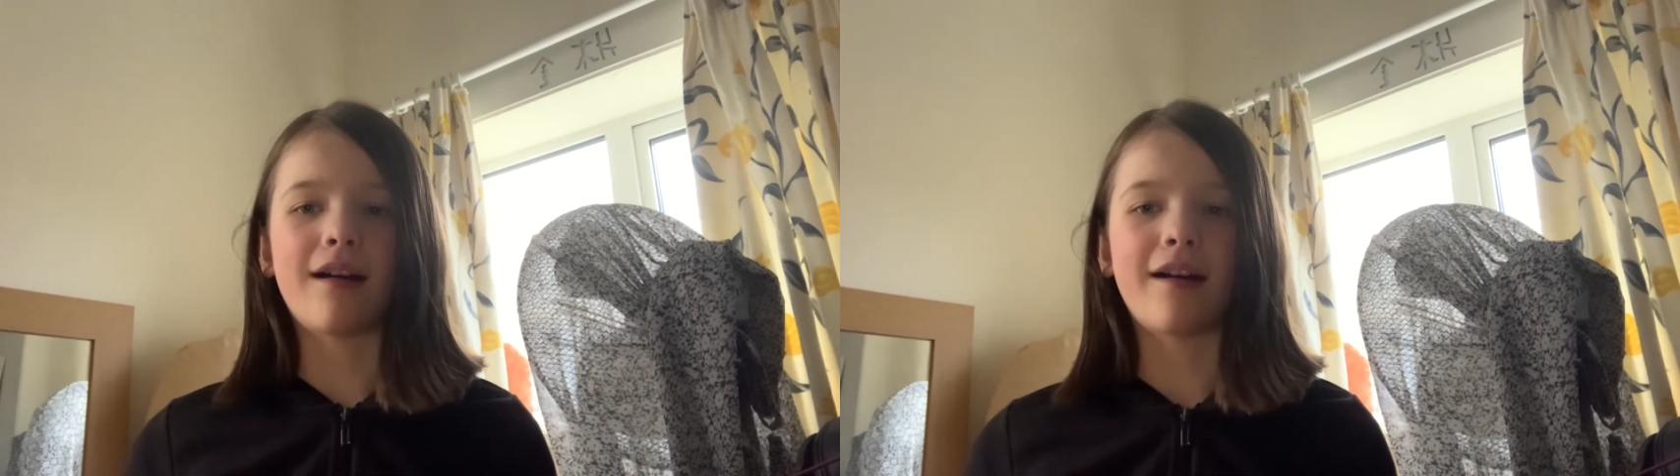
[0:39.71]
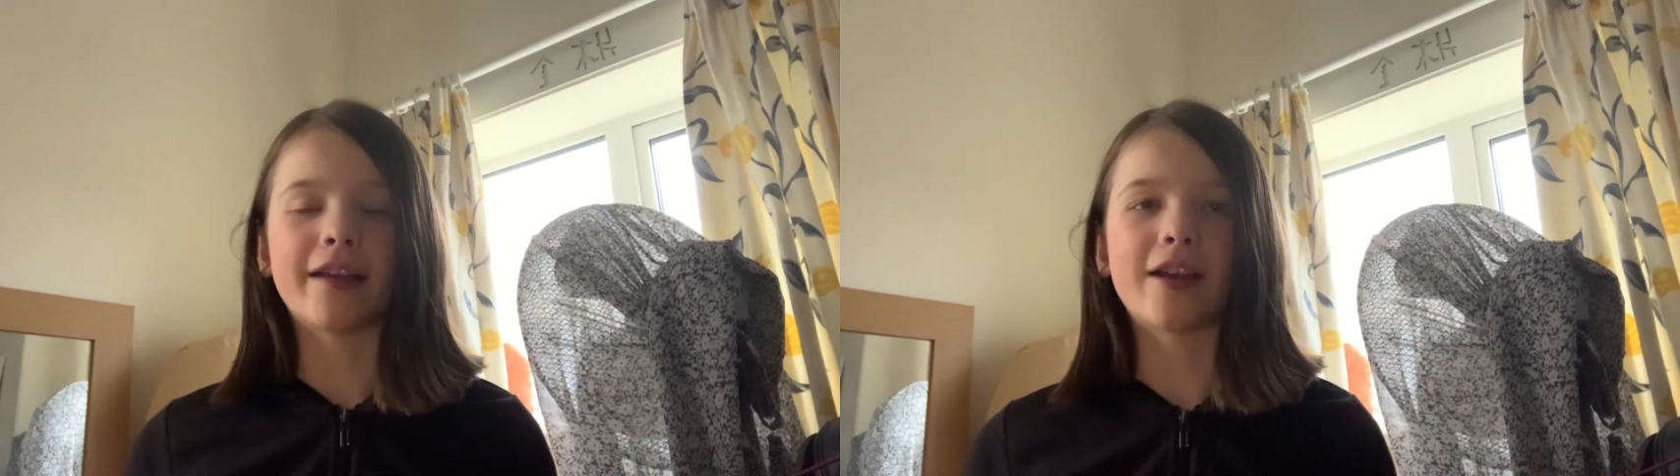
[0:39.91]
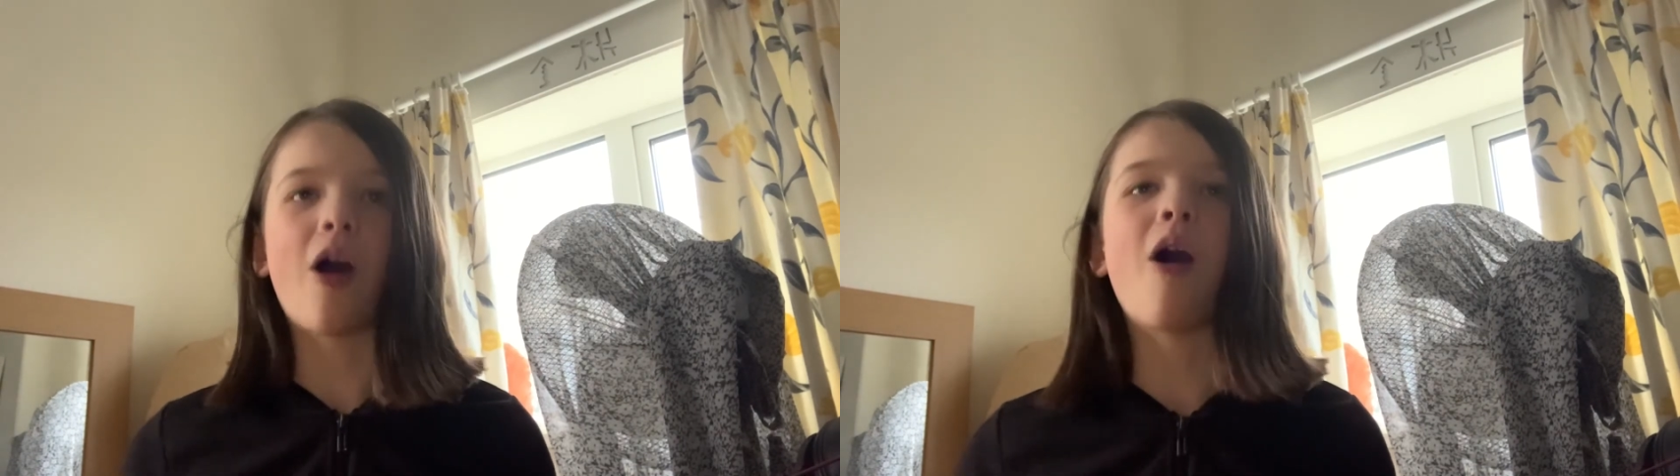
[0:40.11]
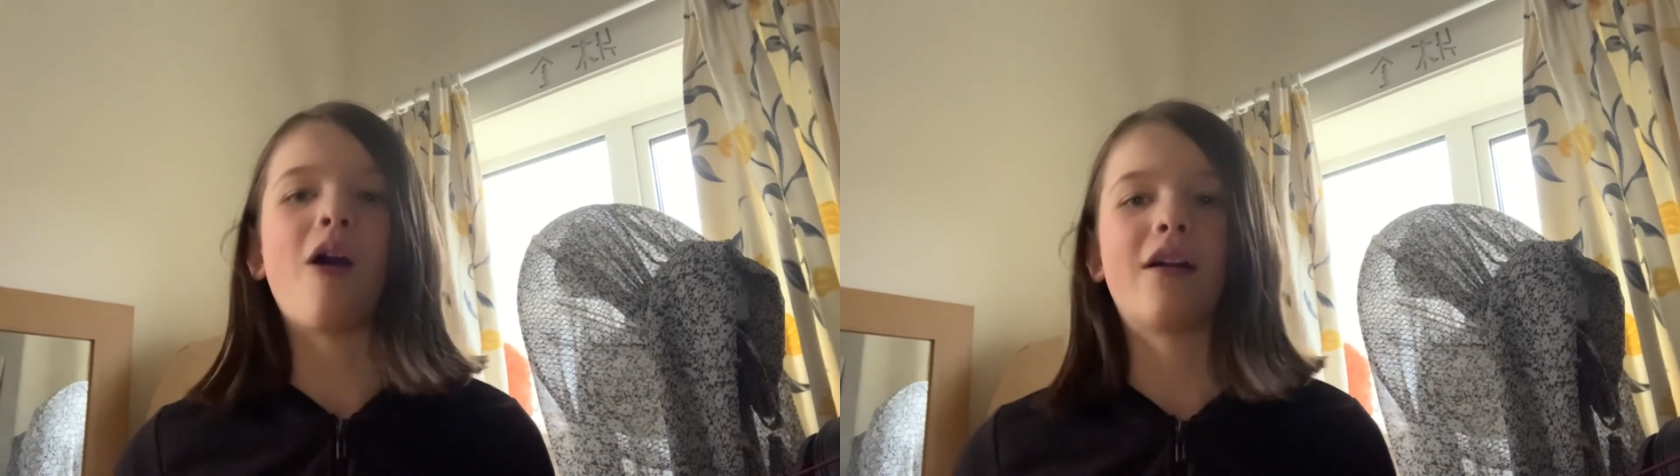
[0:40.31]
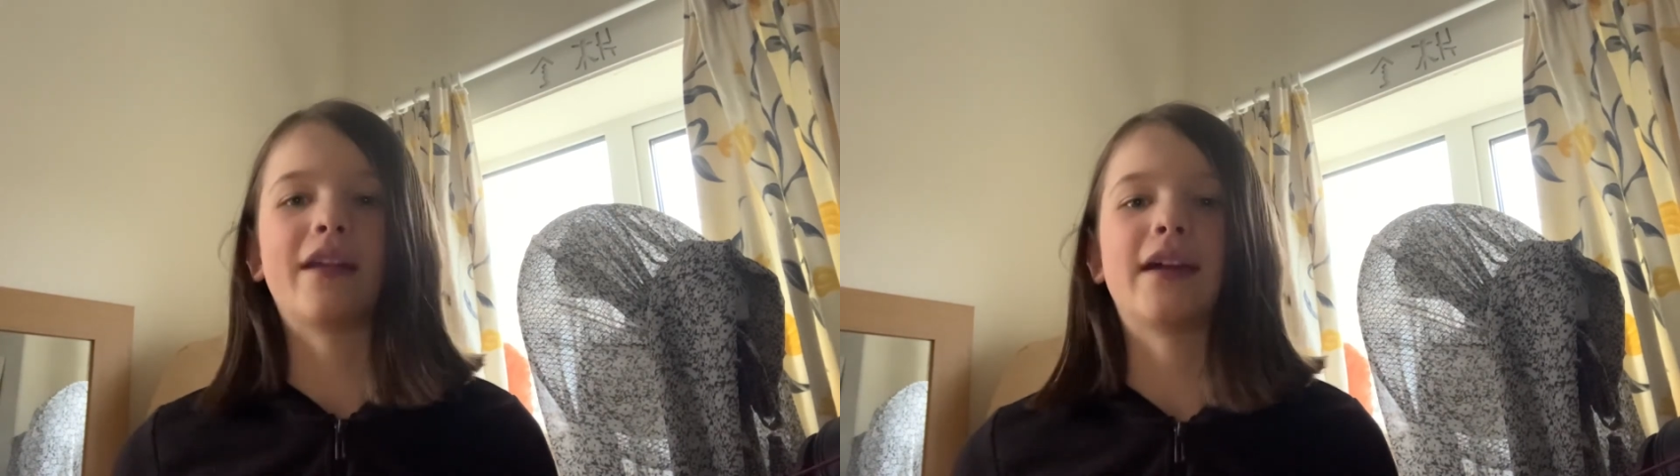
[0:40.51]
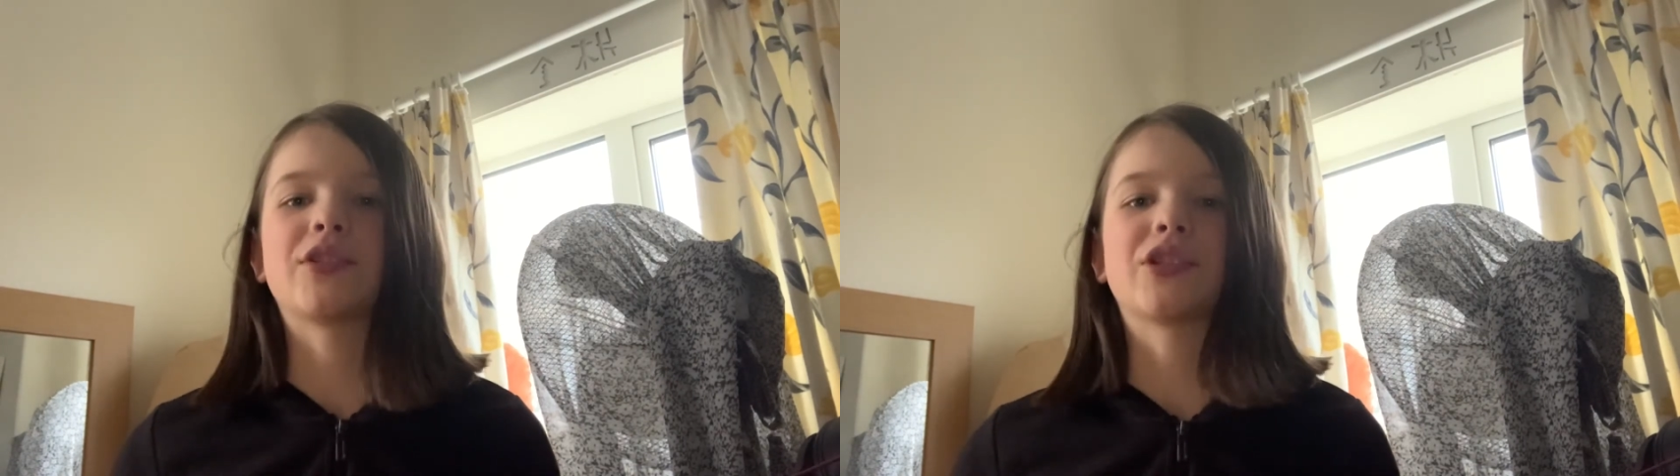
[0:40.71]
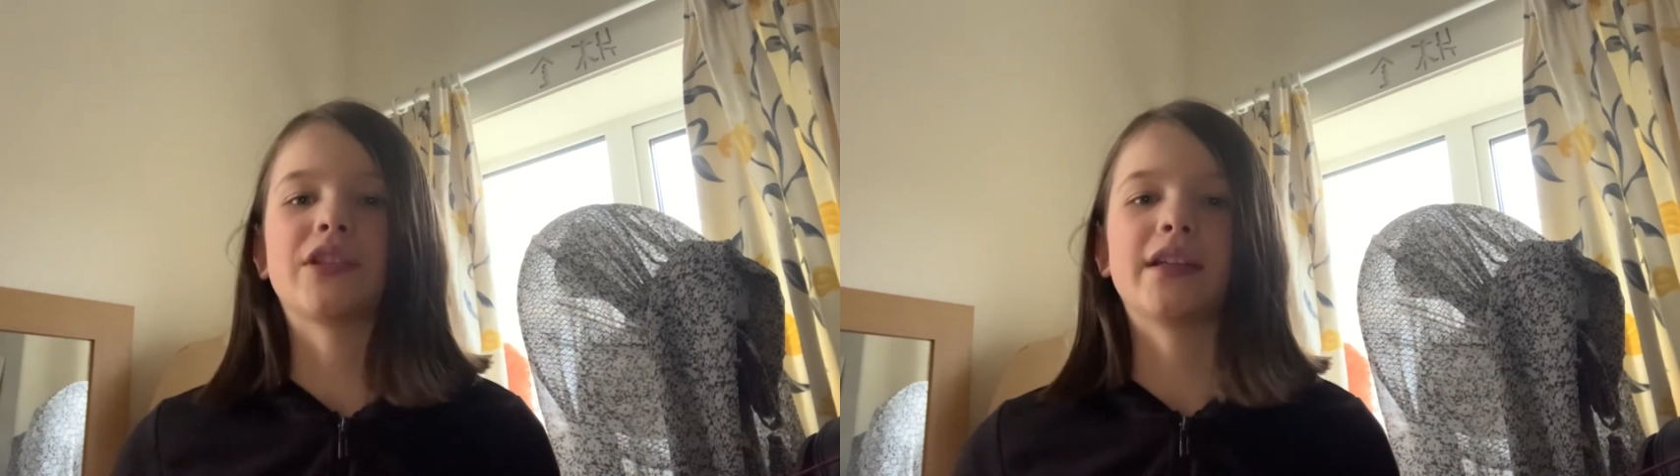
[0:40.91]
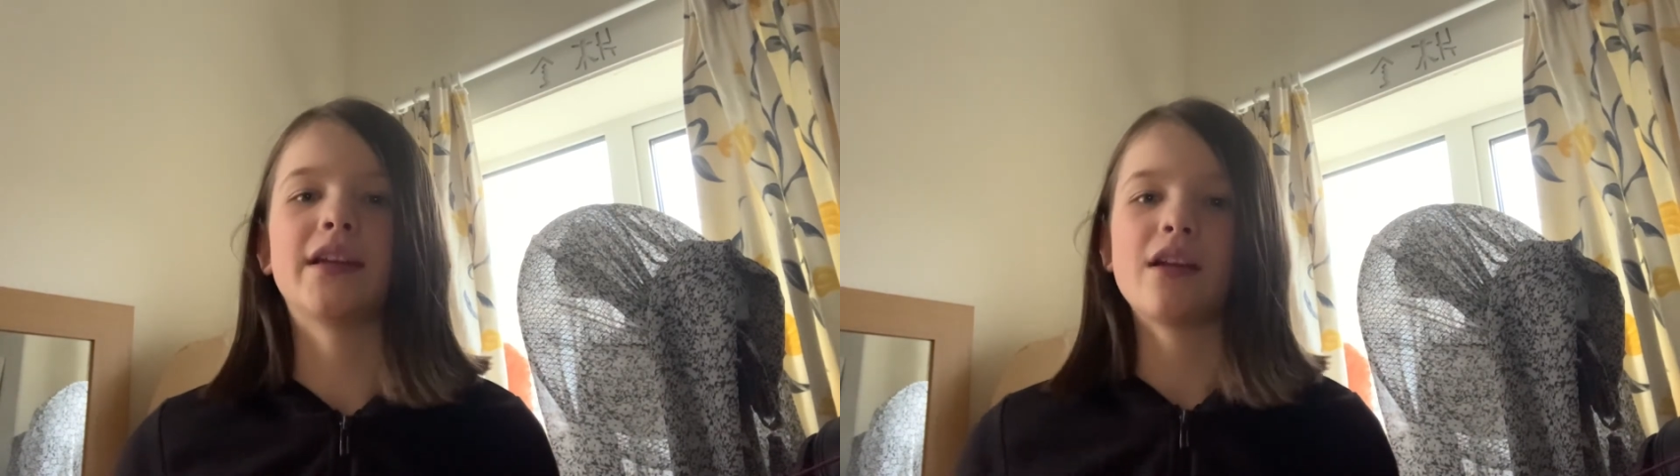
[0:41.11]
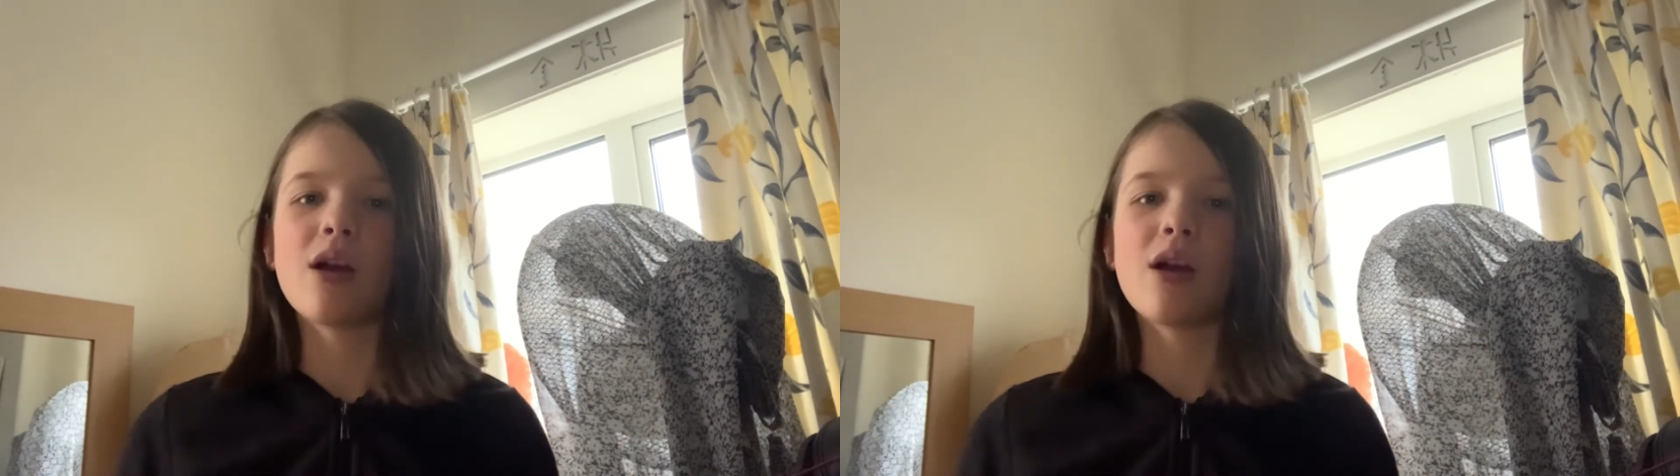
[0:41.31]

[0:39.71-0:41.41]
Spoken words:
I can't actually